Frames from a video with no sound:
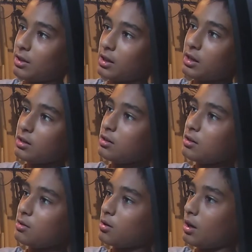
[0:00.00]
And then
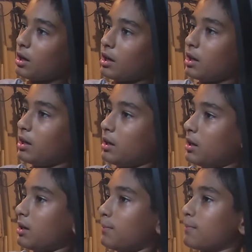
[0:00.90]

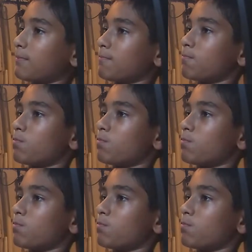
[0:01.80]
I